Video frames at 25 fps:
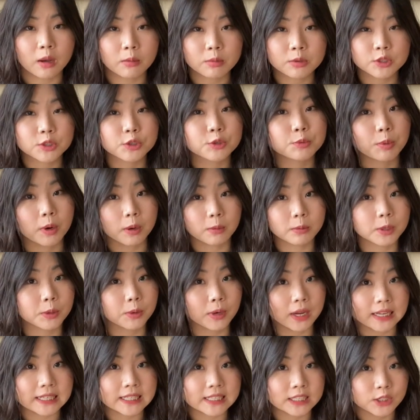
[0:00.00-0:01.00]
which is probably
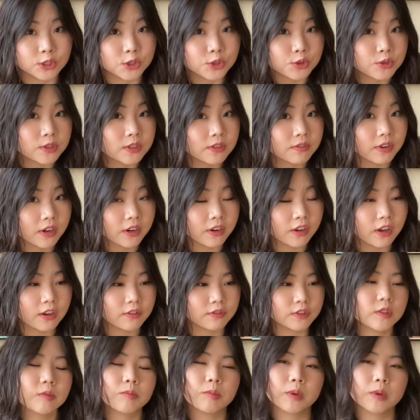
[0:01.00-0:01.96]
why I didn't use it very often.